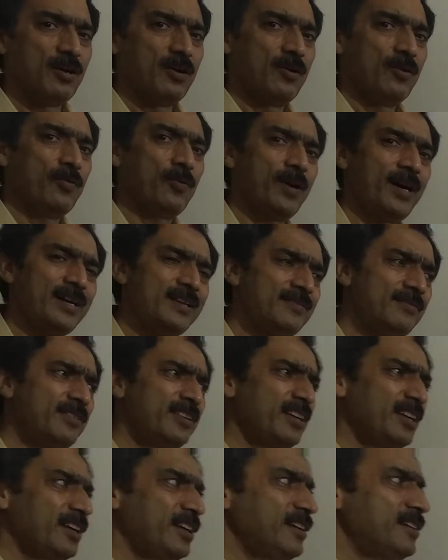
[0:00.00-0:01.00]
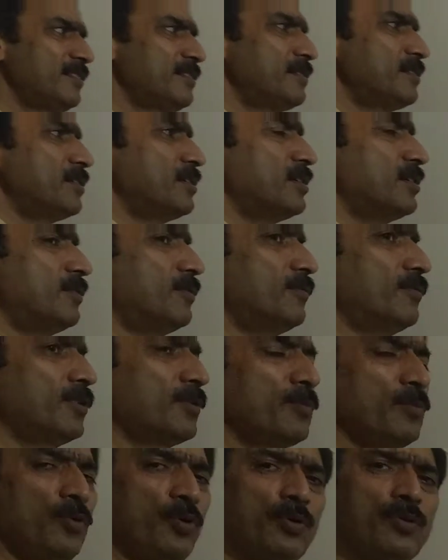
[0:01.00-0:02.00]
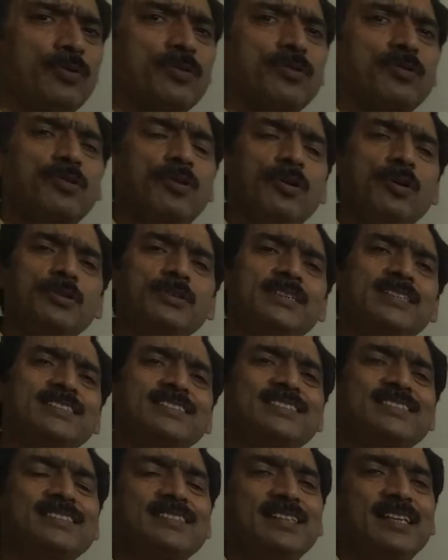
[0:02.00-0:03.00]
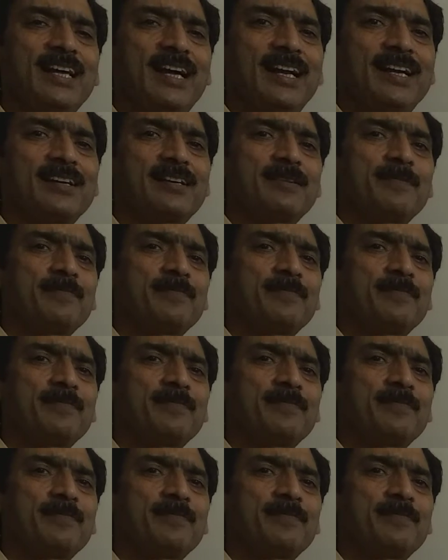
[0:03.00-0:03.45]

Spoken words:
Why we need one more cause is that